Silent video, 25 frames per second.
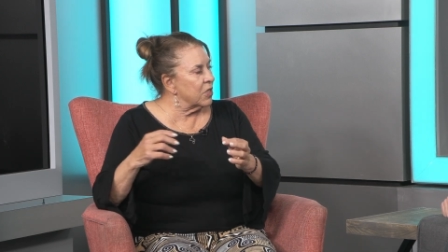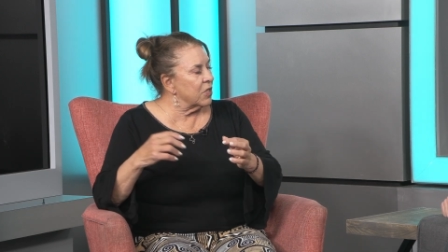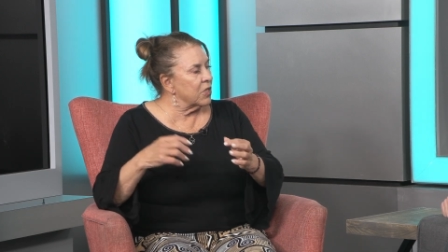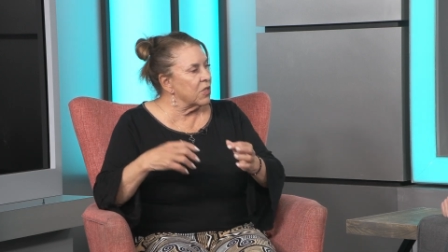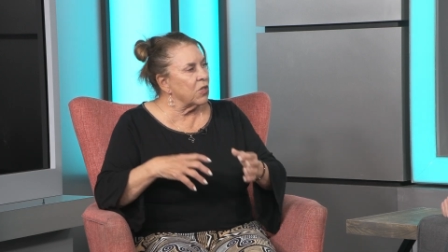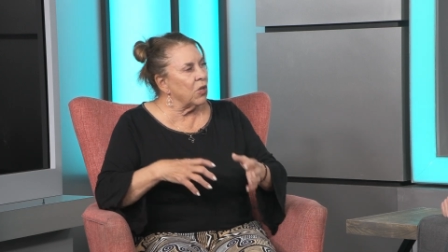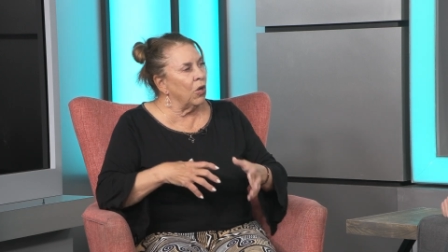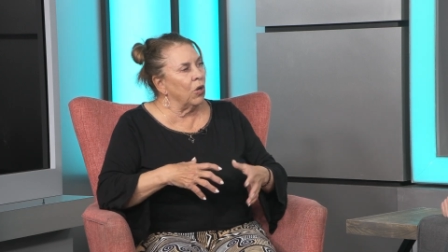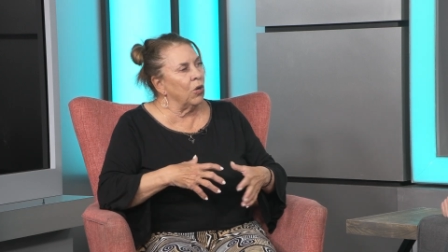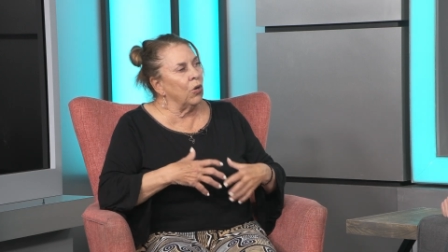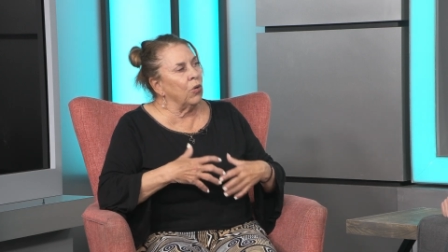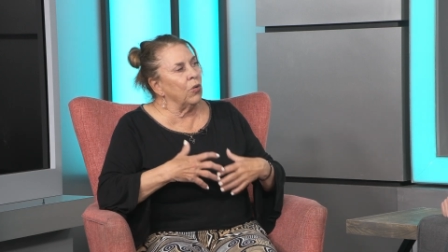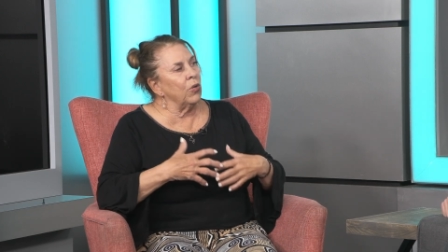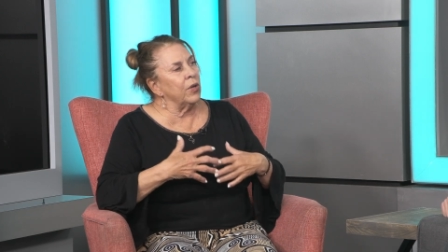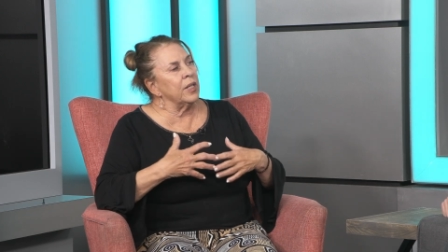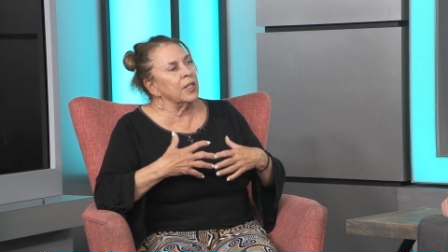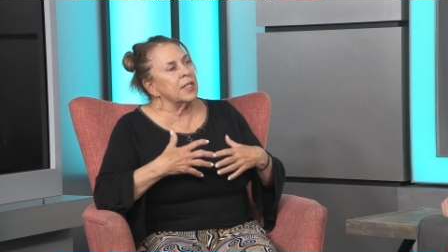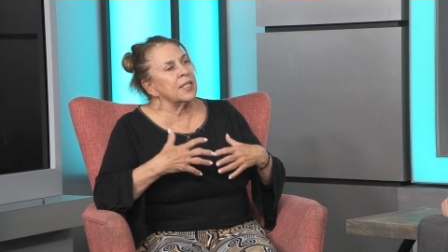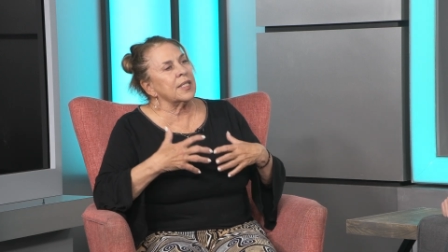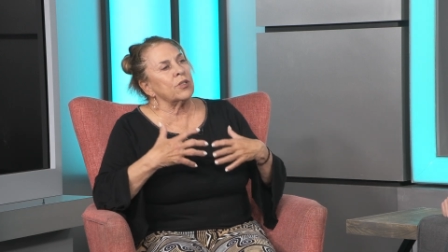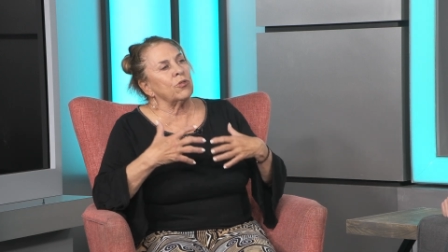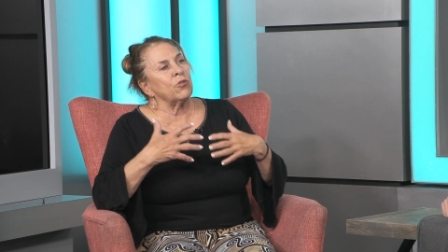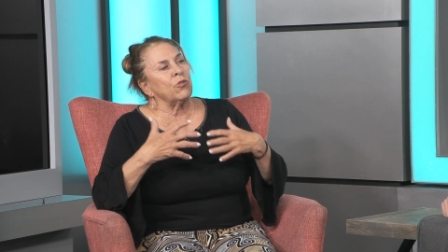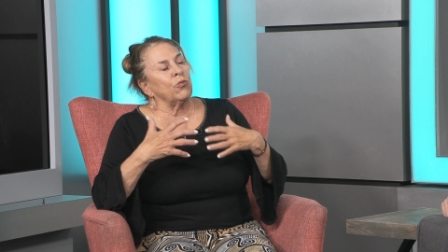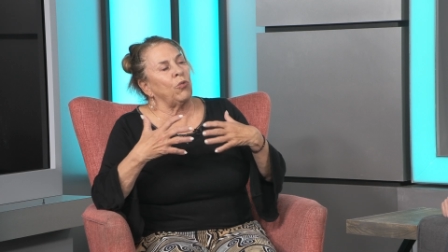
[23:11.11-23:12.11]
So it's
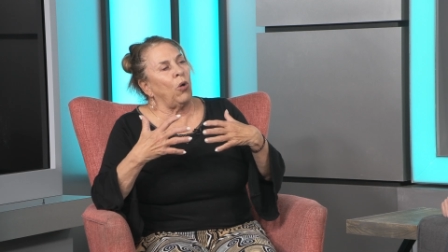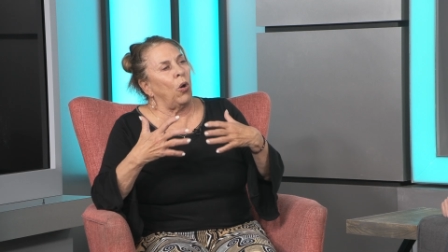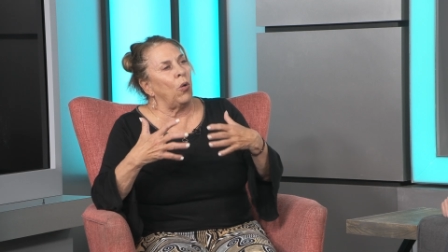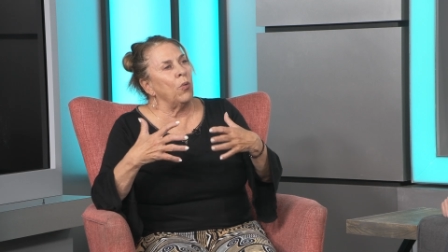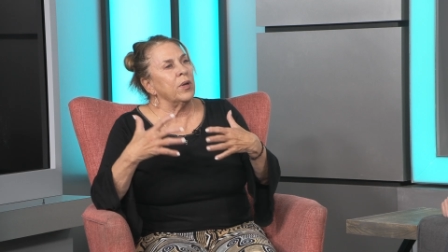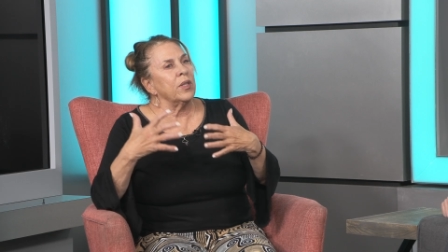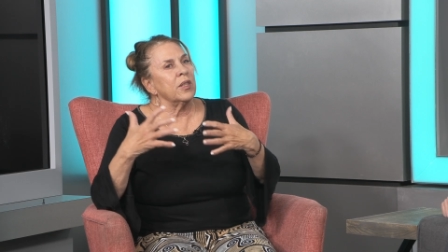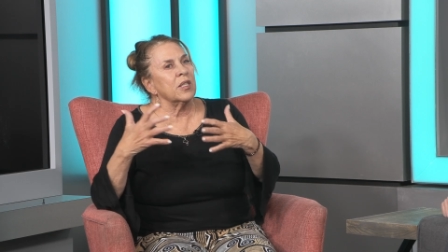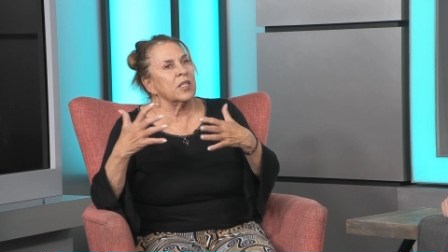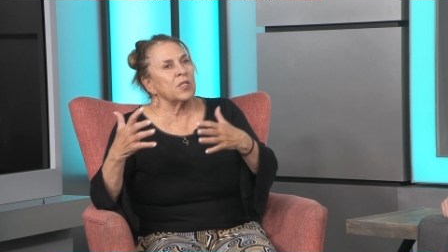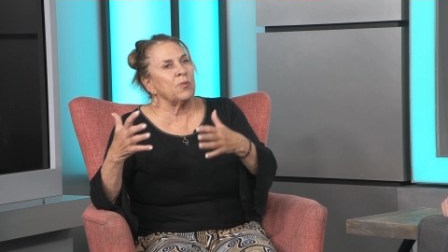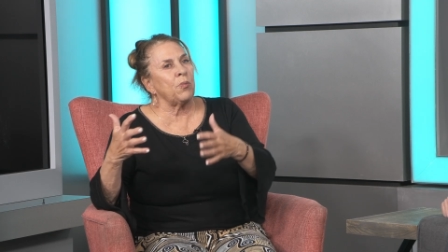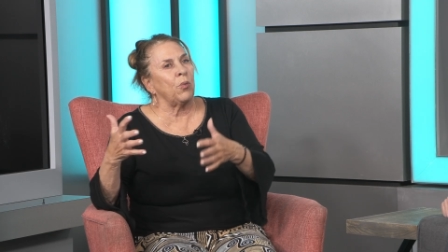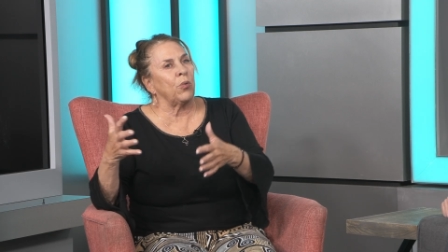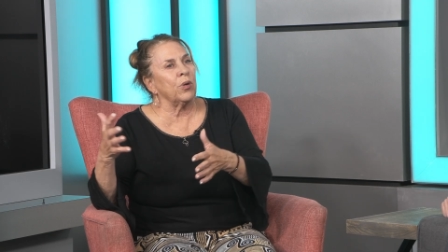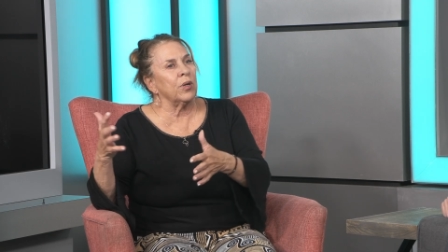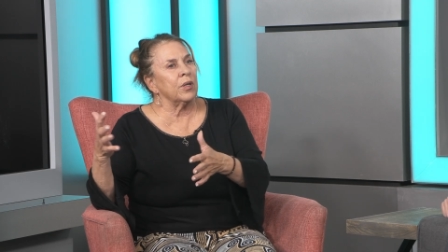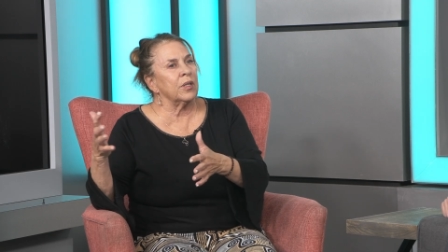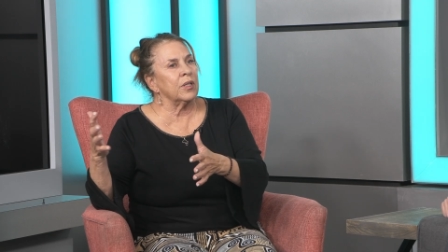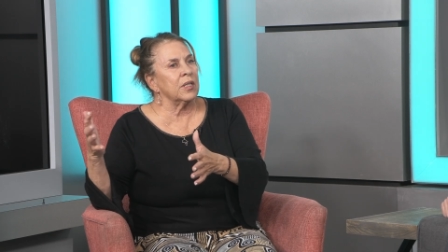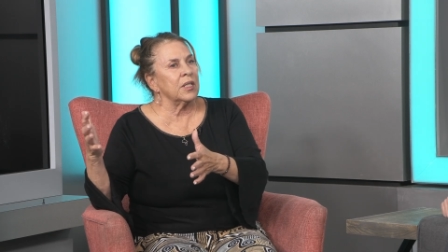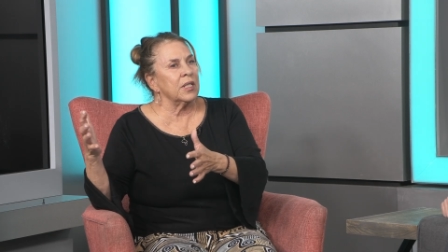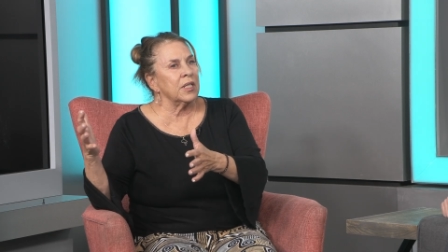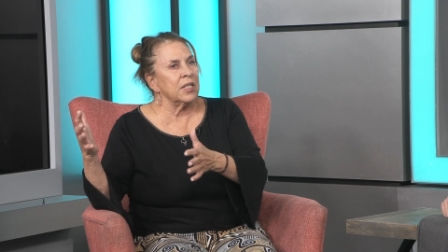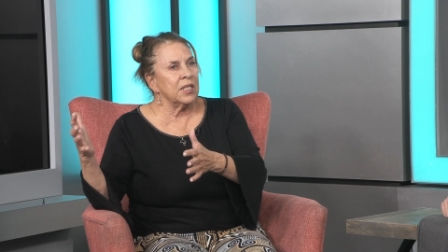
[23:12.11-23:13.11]
growing the sport
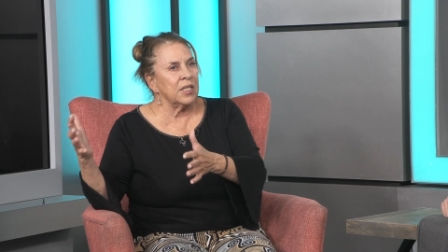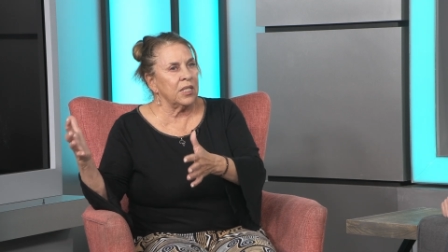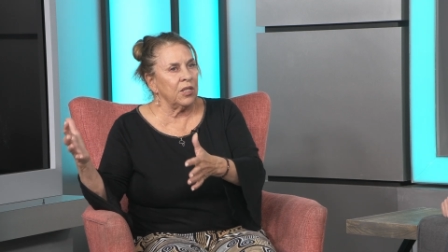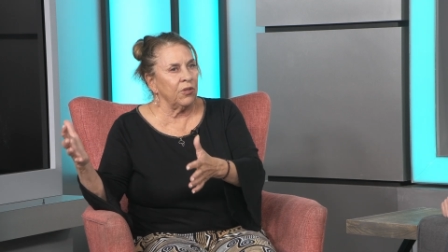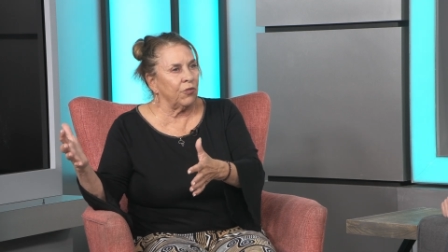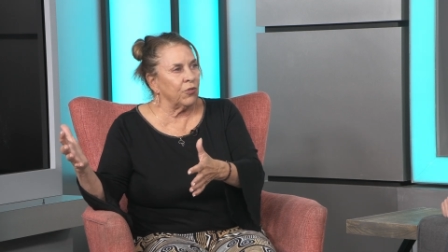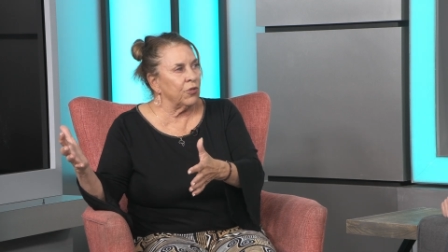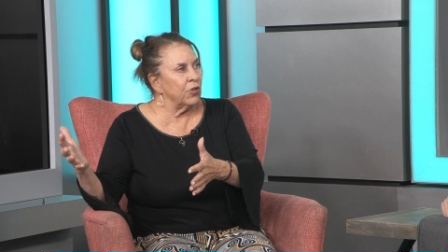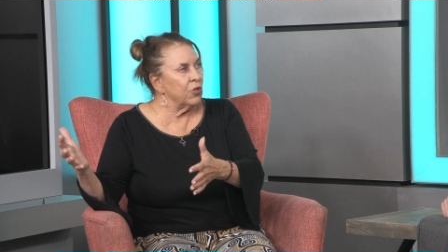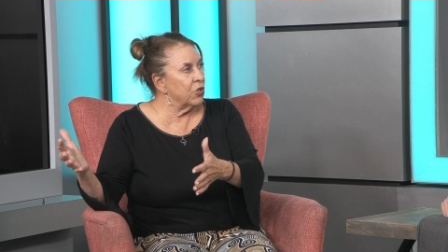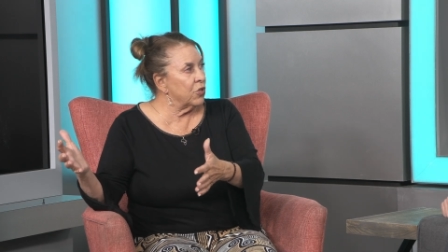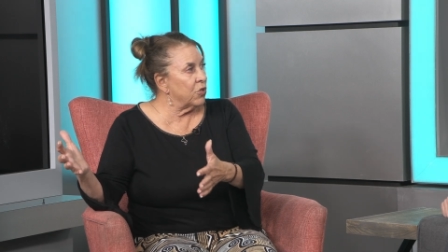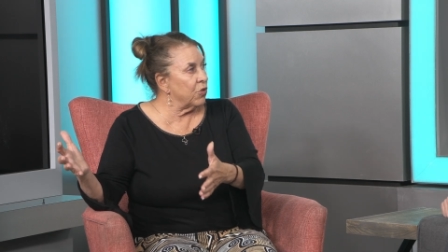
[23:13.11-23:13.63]
in a different